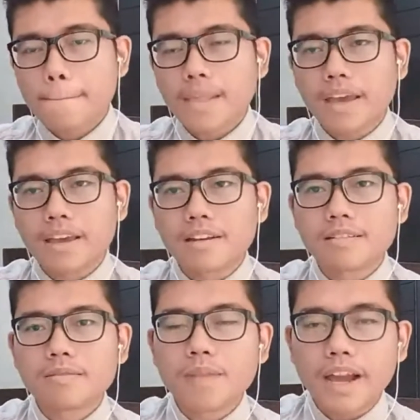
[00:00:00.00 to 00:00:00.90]
and
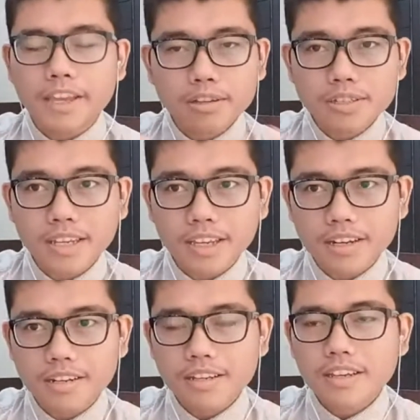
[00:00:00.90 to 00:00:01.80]
by using it,
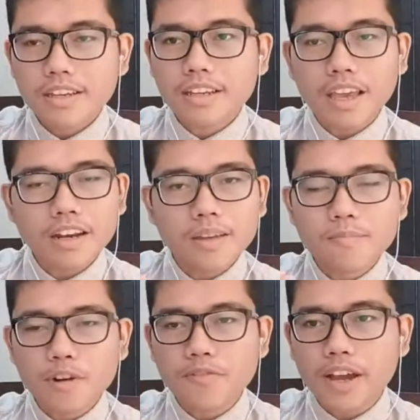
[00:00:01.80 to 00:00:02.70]
it can
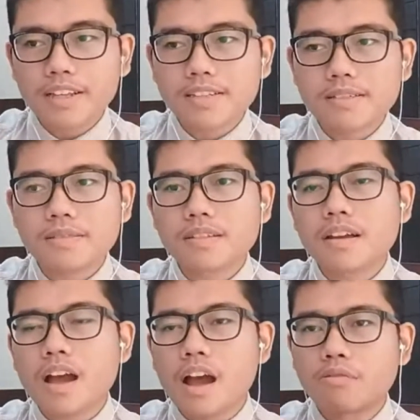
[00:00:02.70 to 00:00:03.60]
improvise
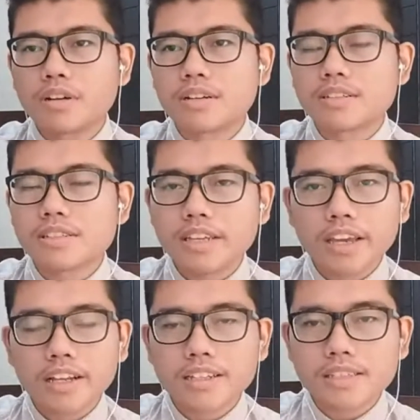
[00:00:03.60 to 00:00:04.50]
our
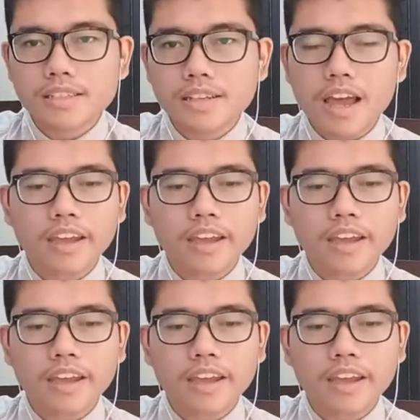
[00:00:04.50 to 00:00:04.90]
skills like